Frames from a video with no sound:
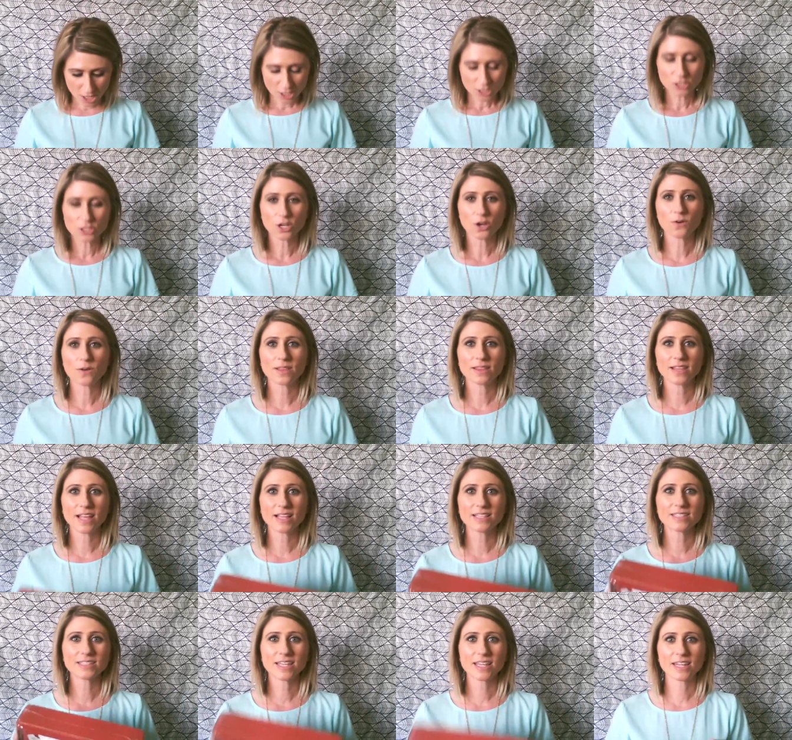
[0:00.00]
So
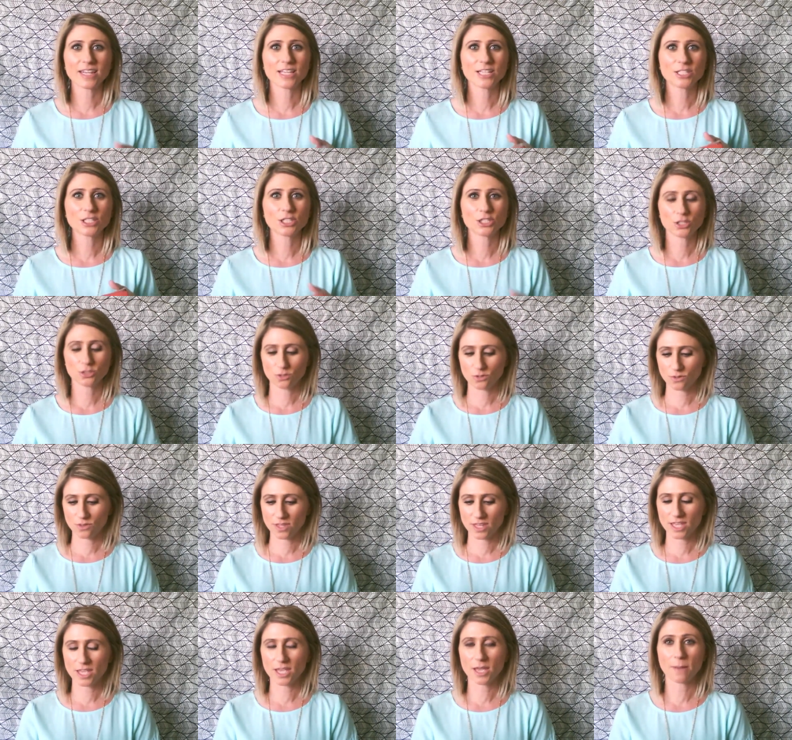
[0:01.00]
let's get into
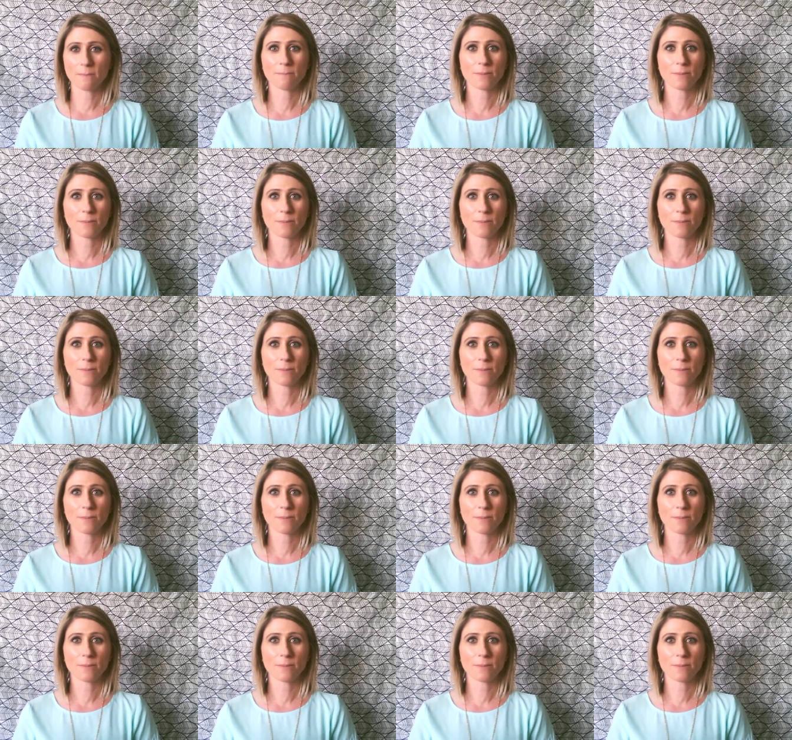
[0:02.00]
the